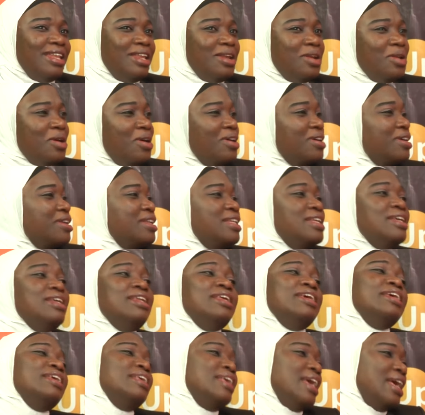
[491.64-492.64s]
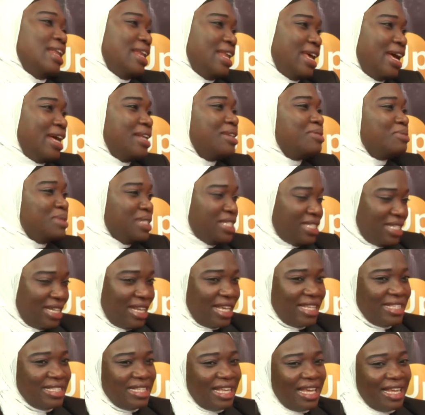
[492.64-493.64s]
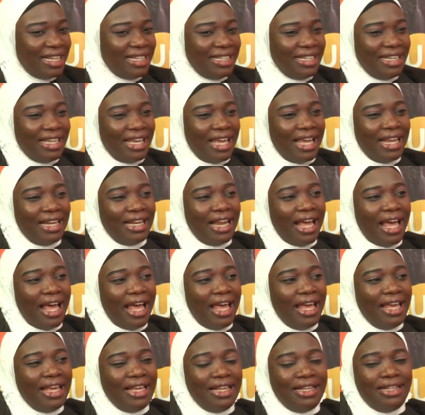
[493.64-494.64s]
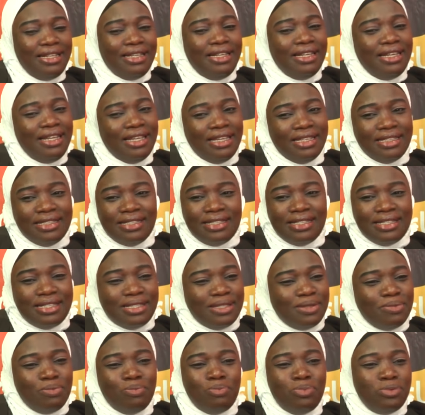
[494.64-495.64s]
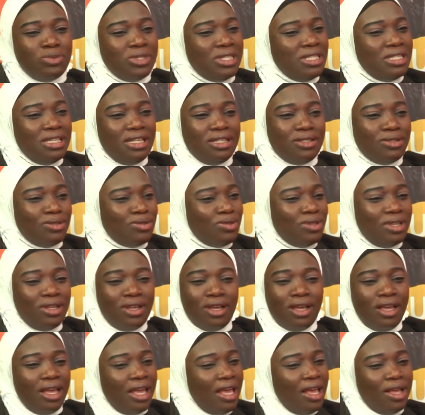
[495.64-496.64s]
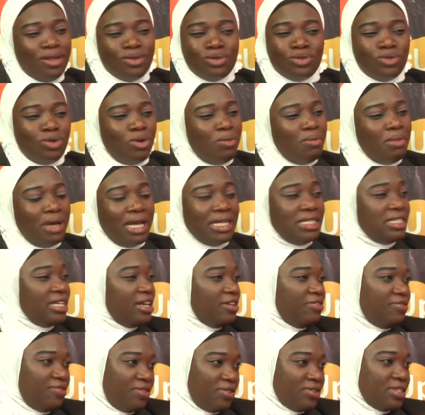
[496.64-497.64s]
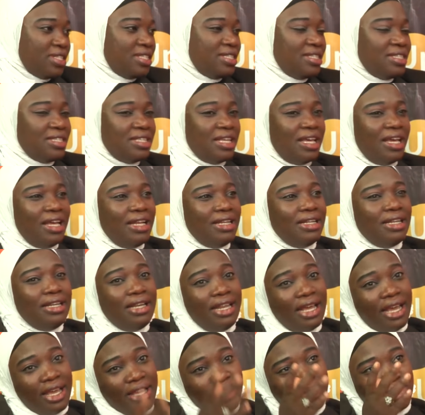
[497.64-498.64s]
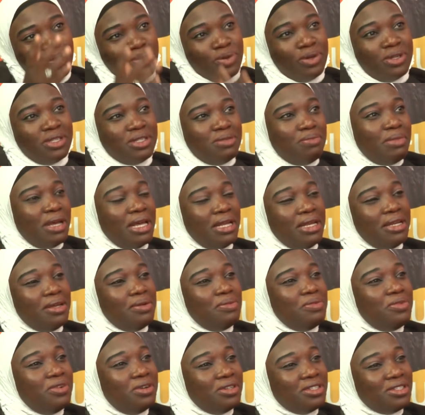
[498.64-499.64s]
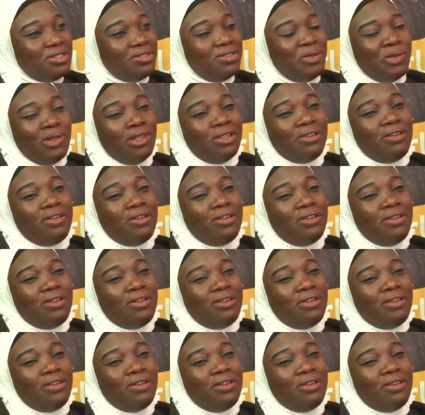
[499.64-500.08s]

did not didn't get the admission exactly, and I didn't put in so much efforts. And there it was. My name was